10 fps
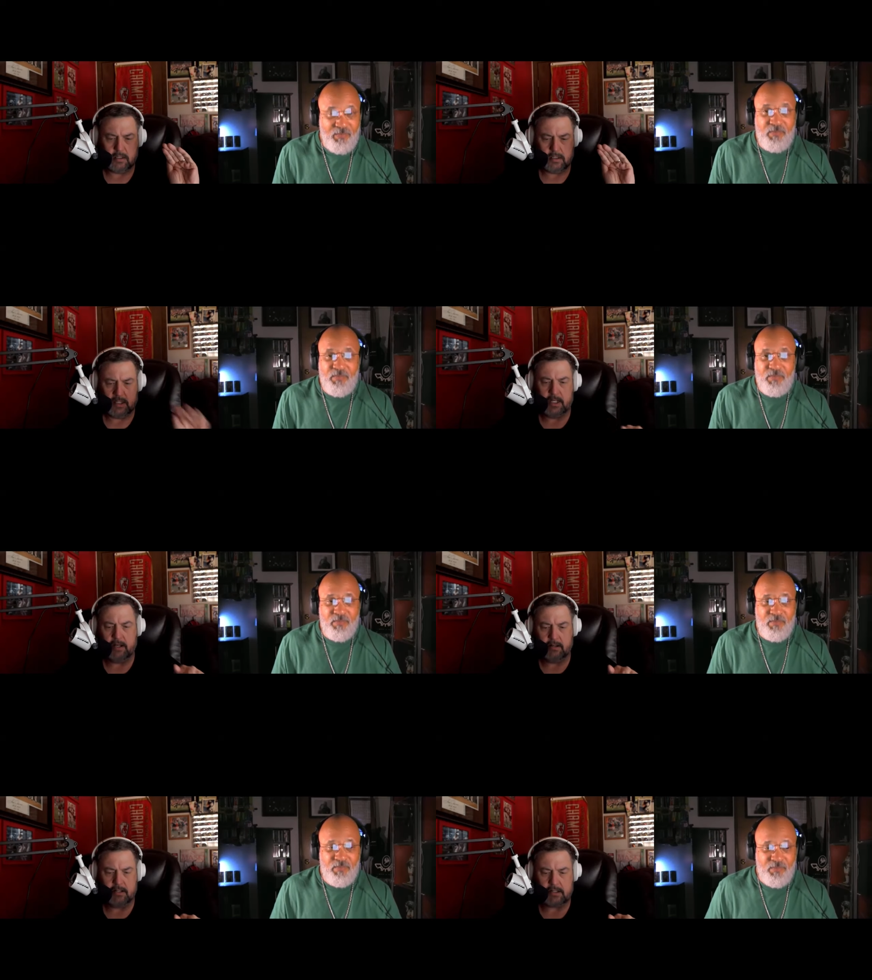
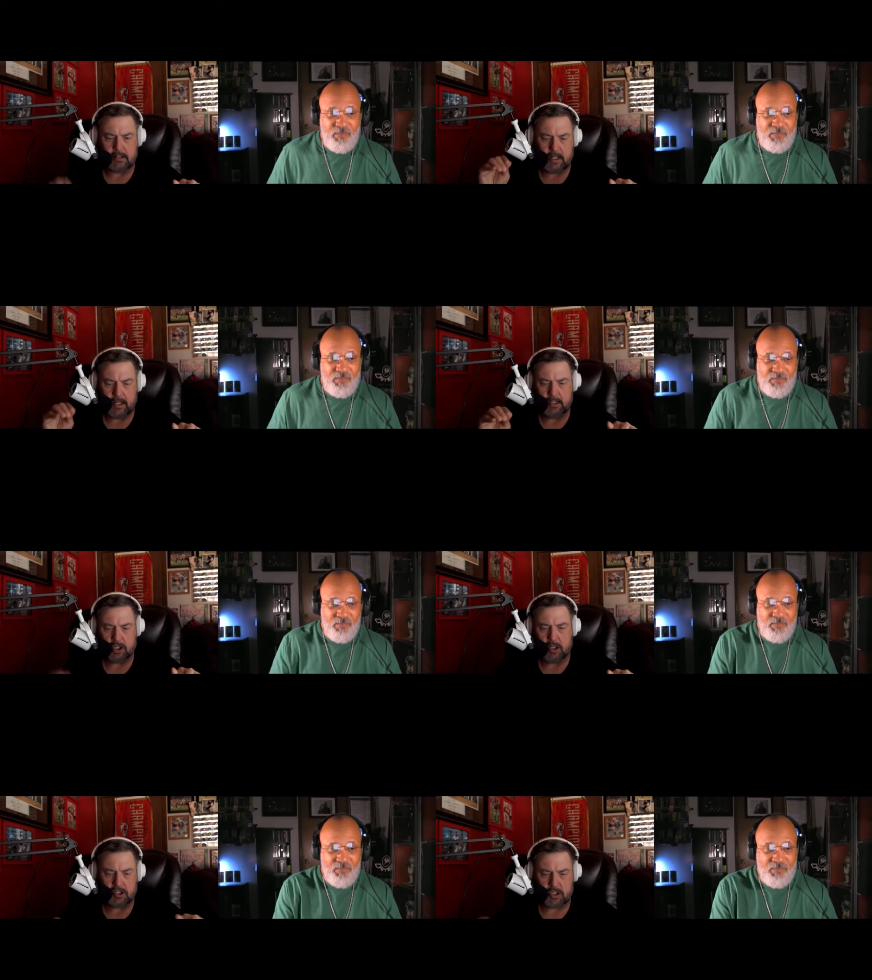Speaker 1: Daenerys and
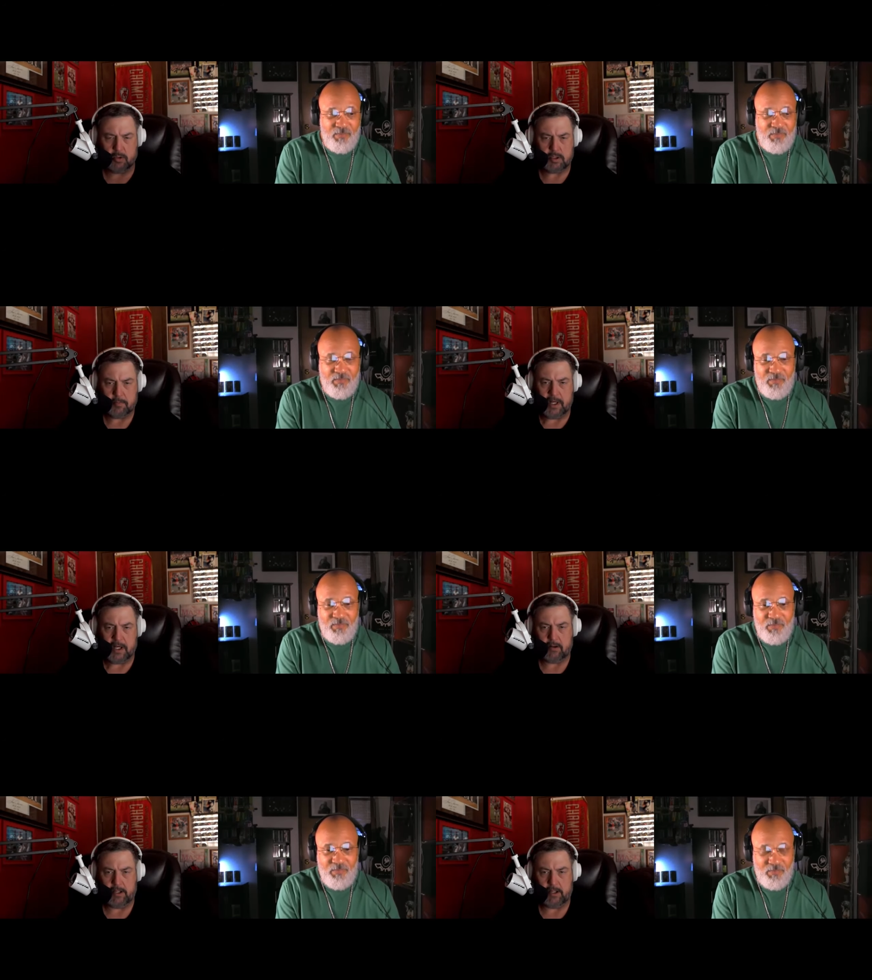Jon Snow to
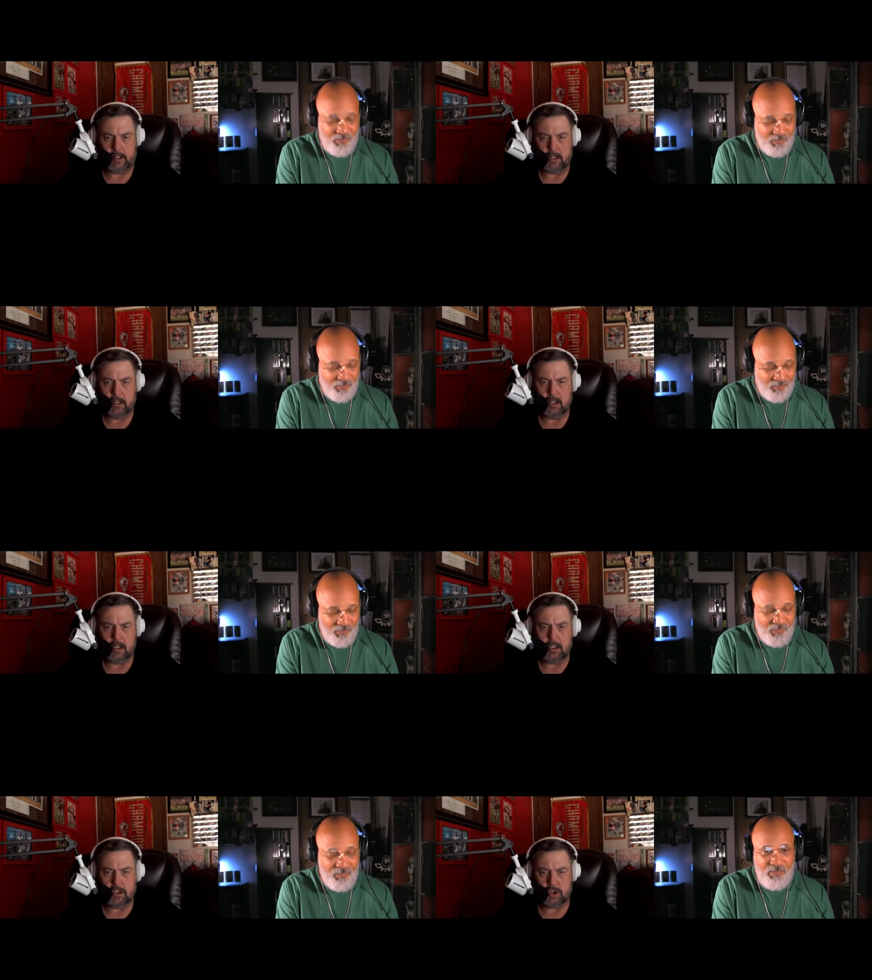marry
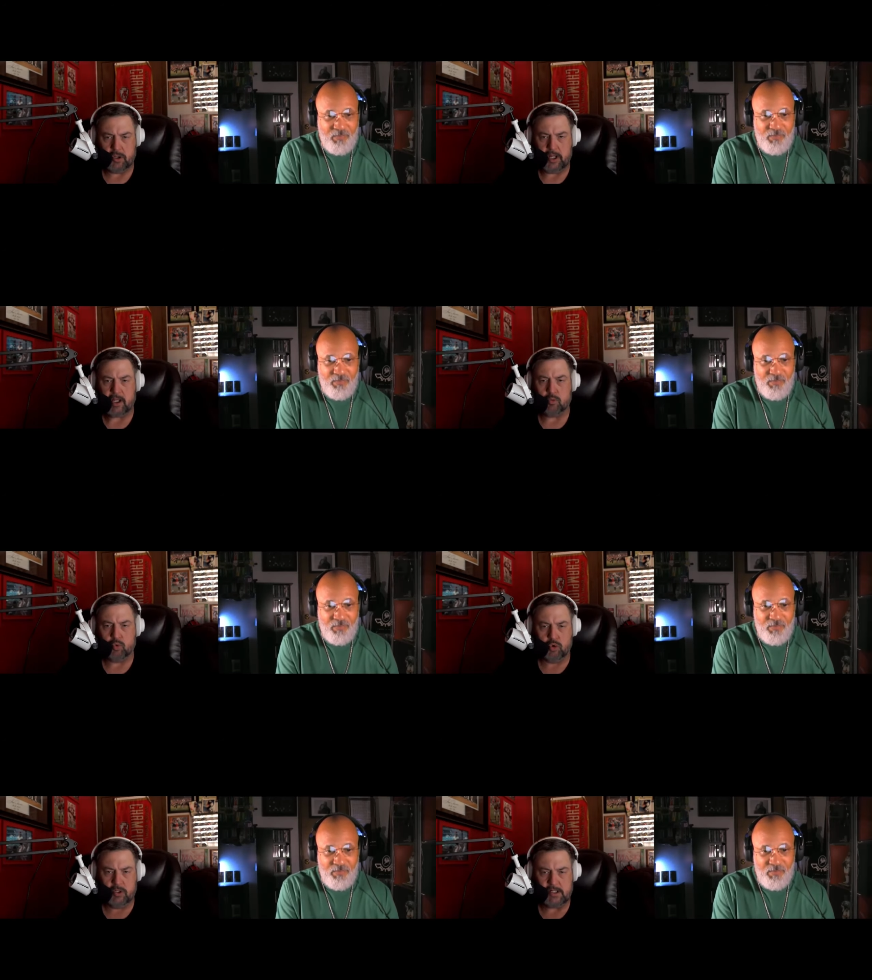so they could
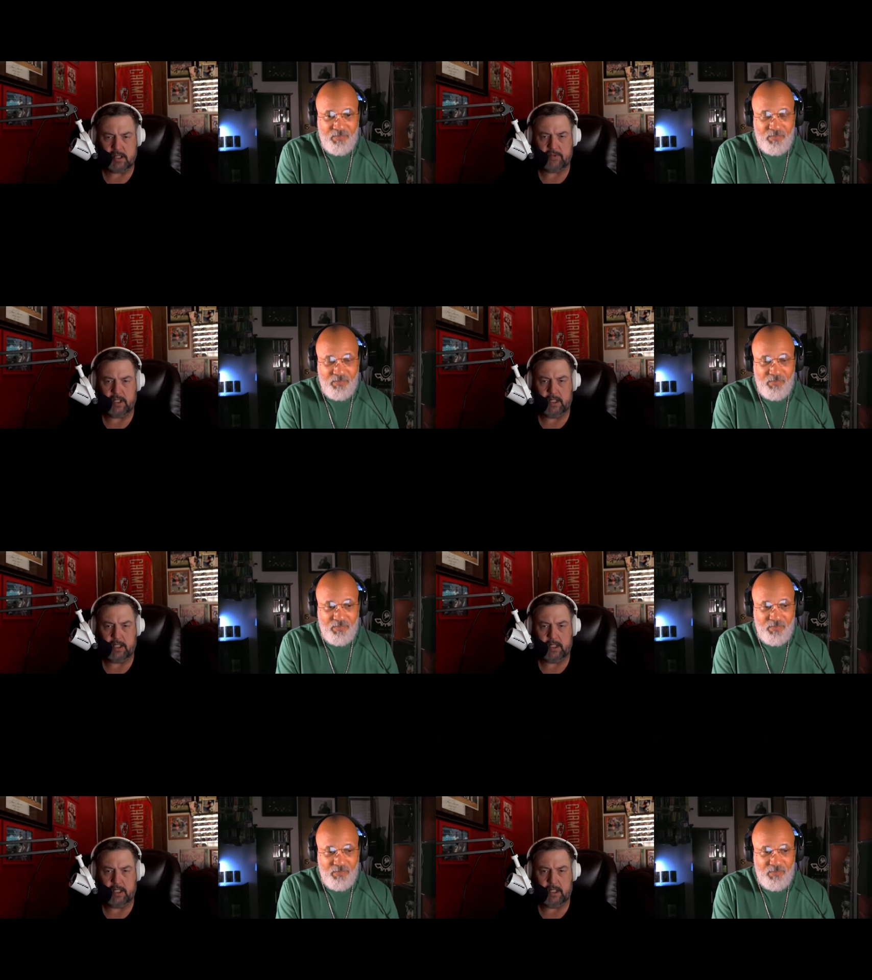rule the Seven
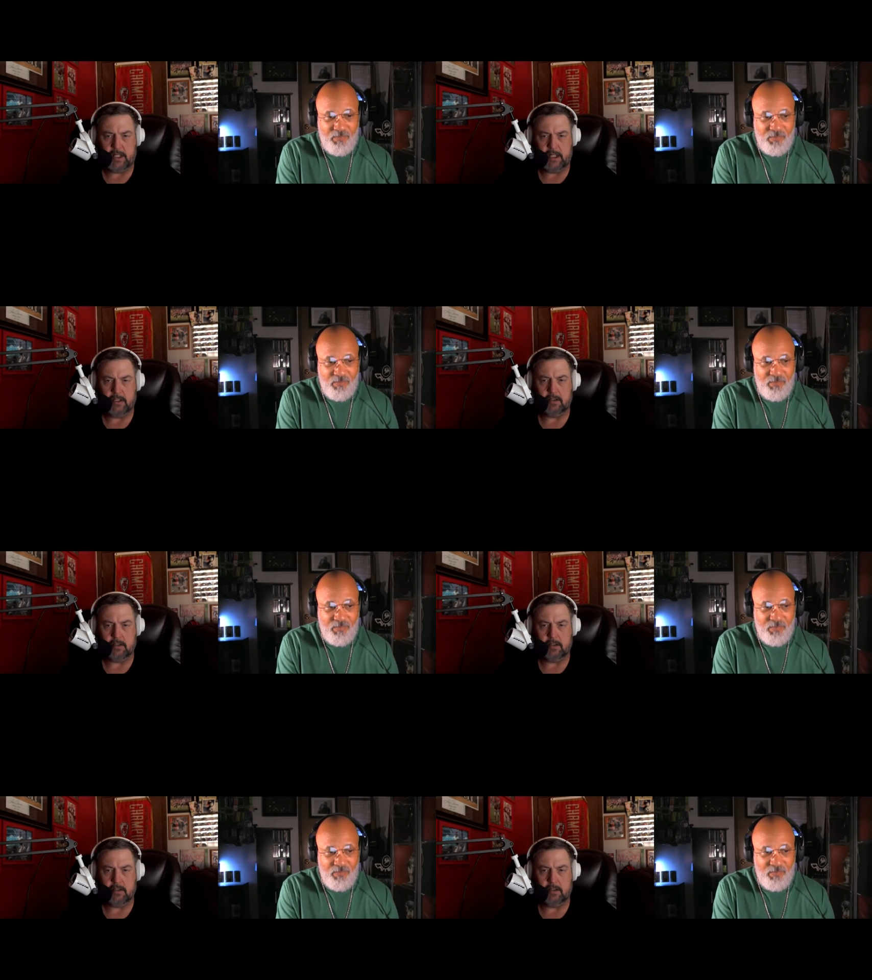
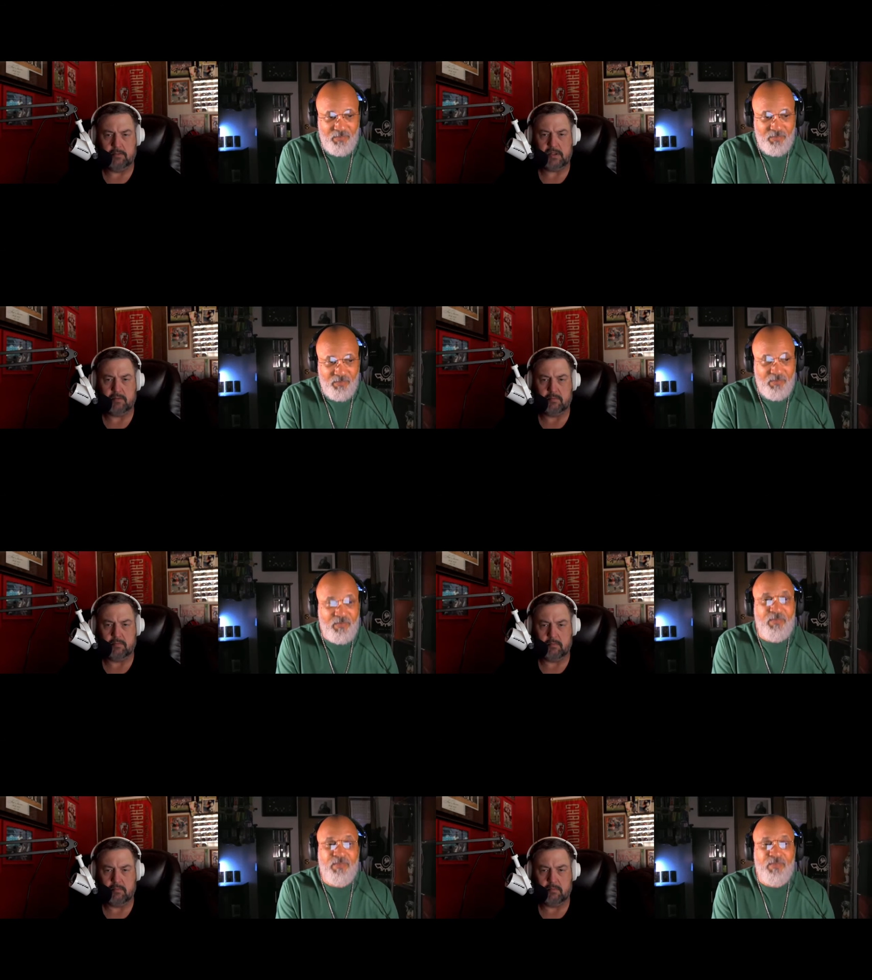Kingdoms